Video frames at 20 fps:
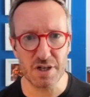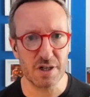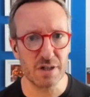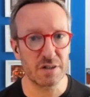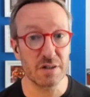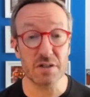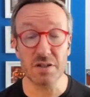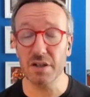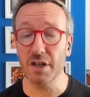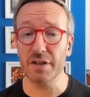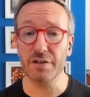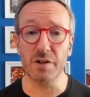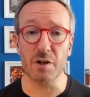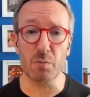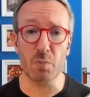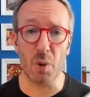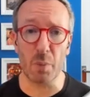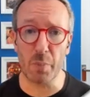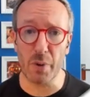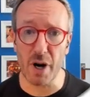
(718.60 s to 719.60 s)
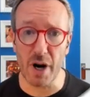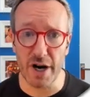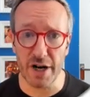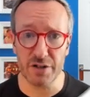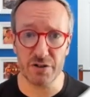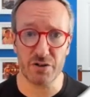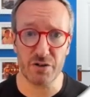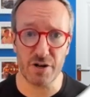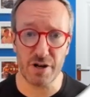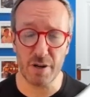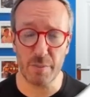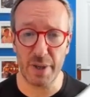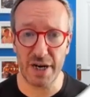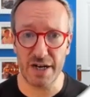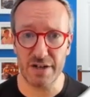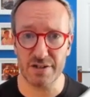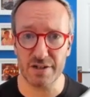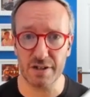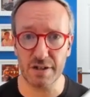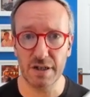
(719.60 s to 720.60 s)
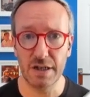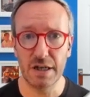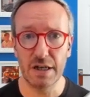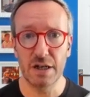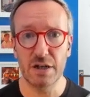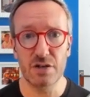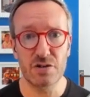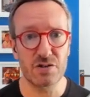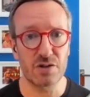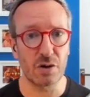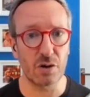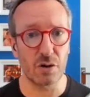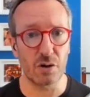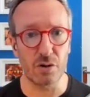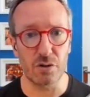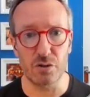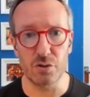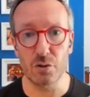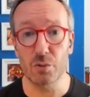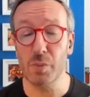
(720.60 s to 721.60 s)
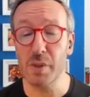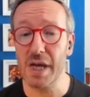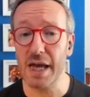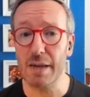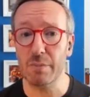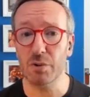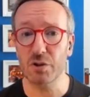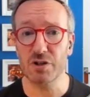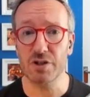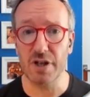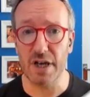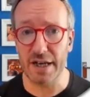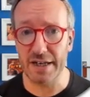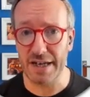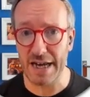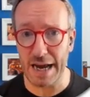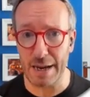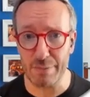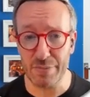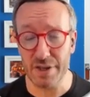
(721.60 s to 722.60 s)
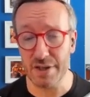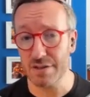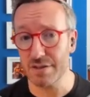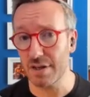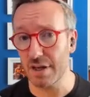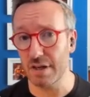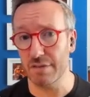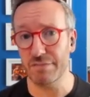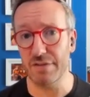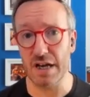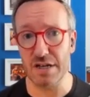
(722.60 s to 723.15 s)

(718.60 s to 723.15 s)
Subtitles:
here. There's nothing proprietary about it. So you'll be able to adapt this if